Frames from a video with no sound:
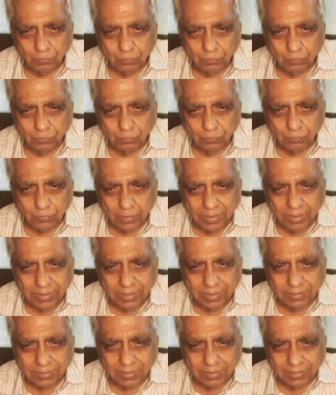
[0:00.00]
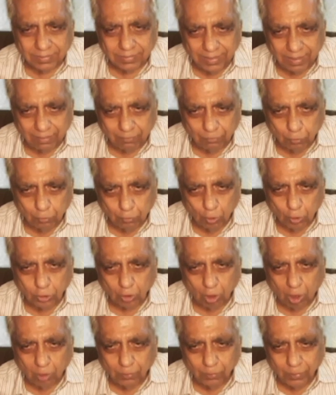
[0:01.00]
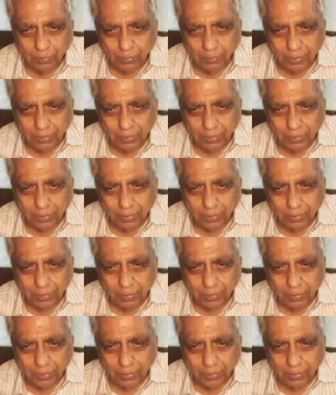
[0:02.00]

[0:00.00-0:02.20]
8, then fourth orbit